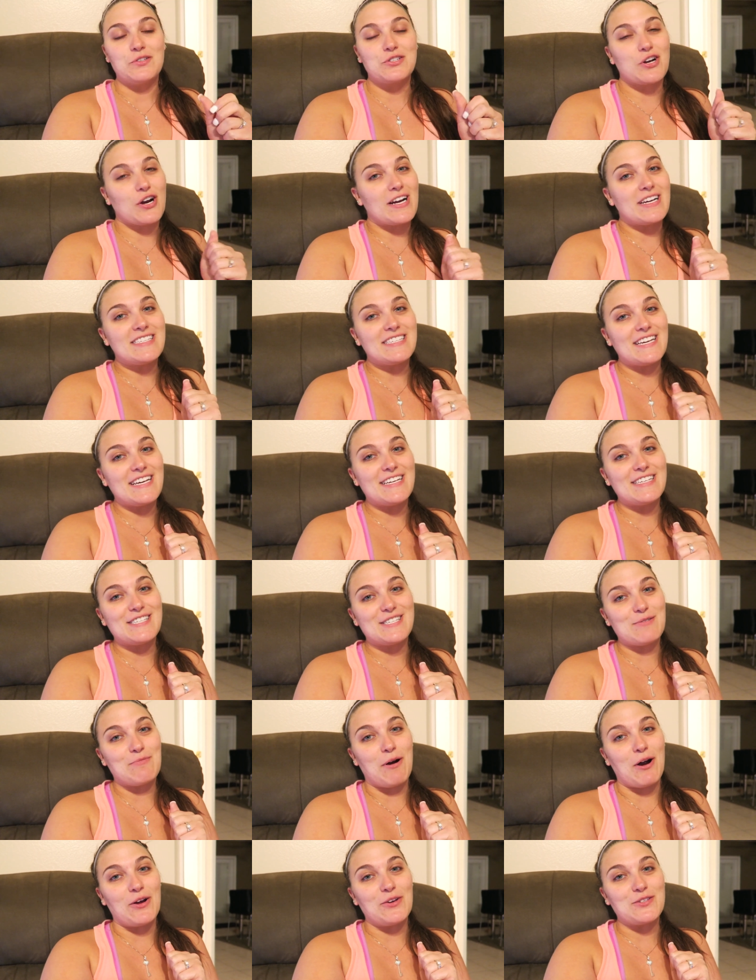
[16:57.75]
What's crazy is
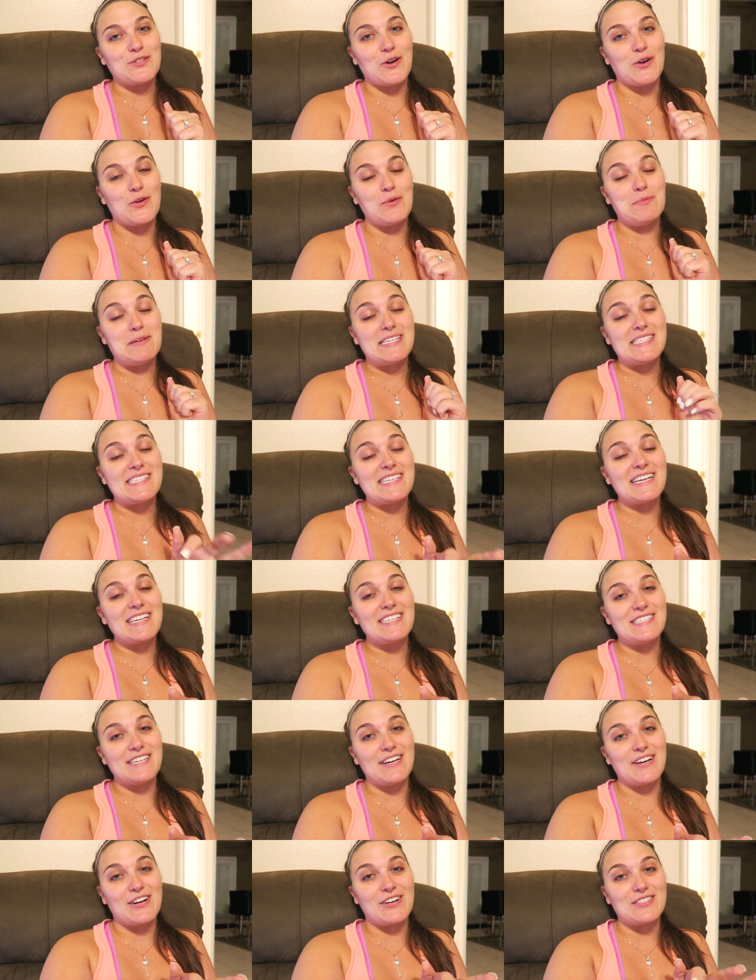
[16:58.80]
tomorrow's going to be
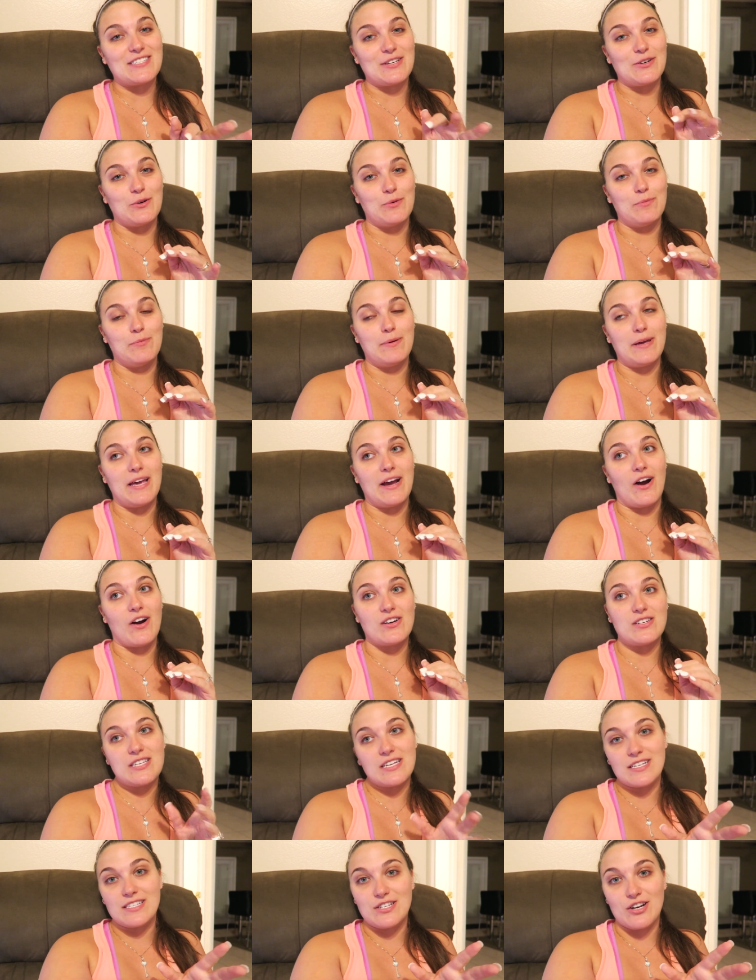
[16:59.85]
6 years, it will be our
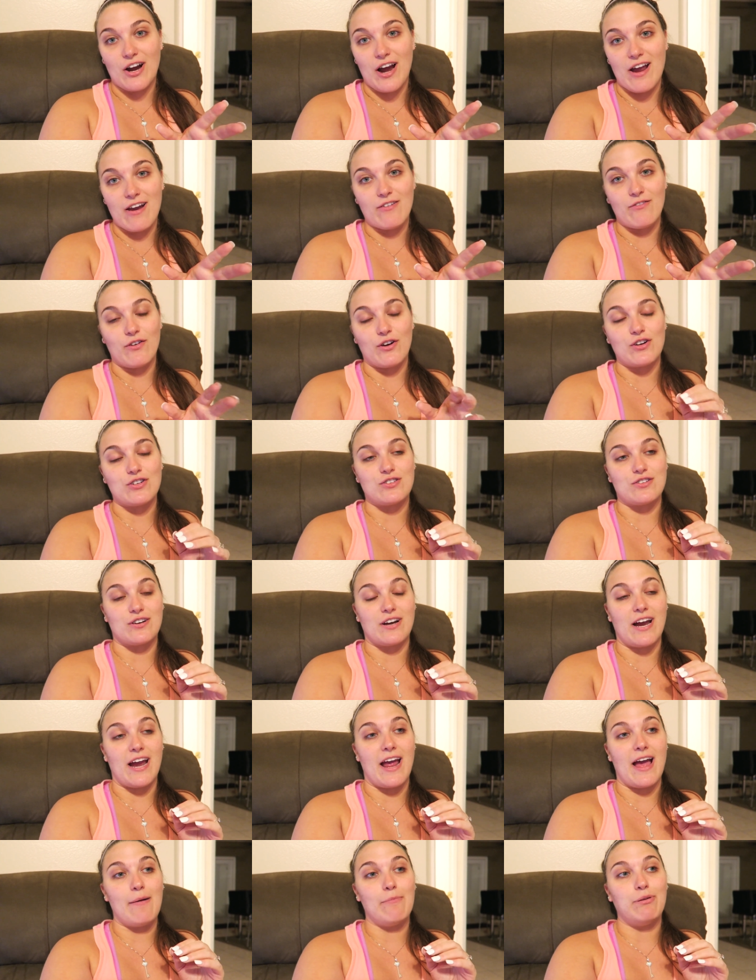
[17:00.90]
6-year
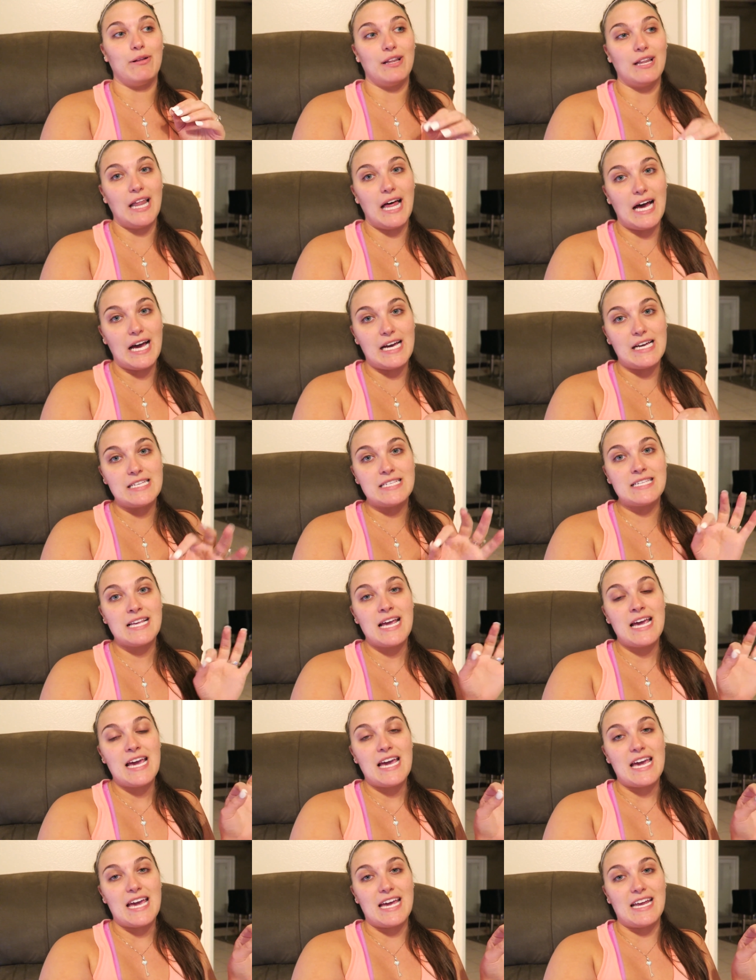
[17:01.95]
anniversary, plus
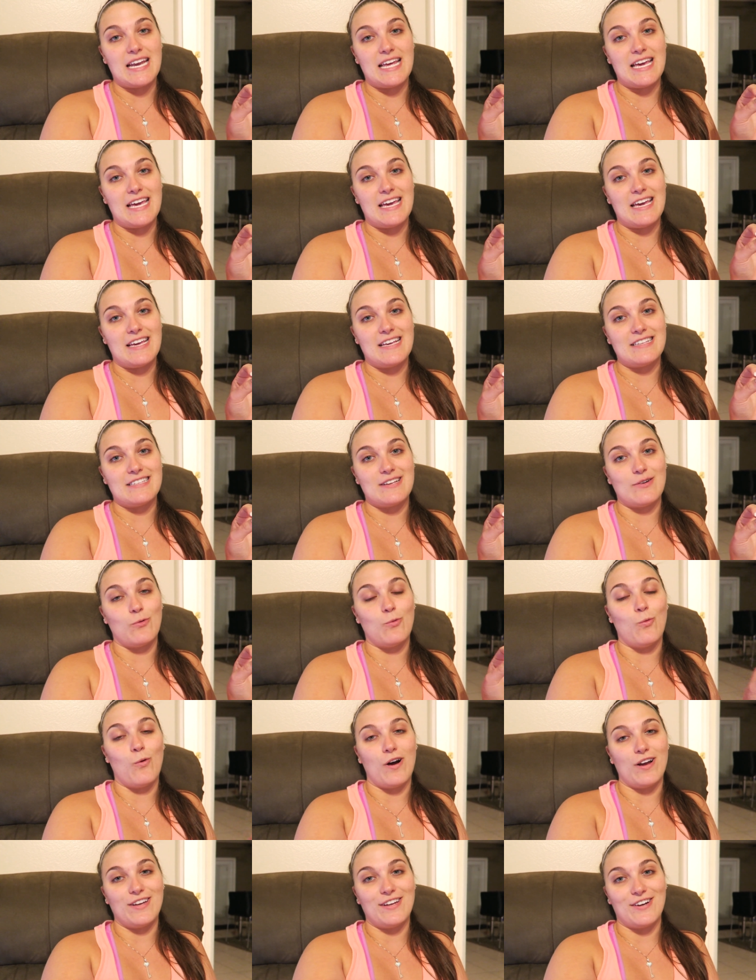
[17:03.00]
it is
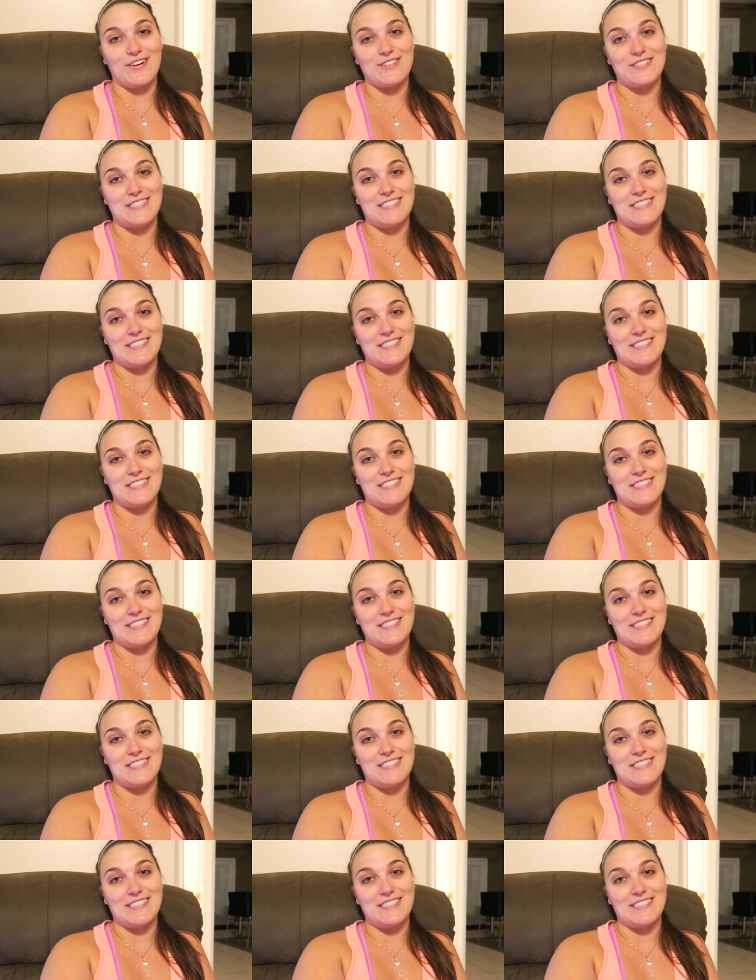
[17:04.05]
1 year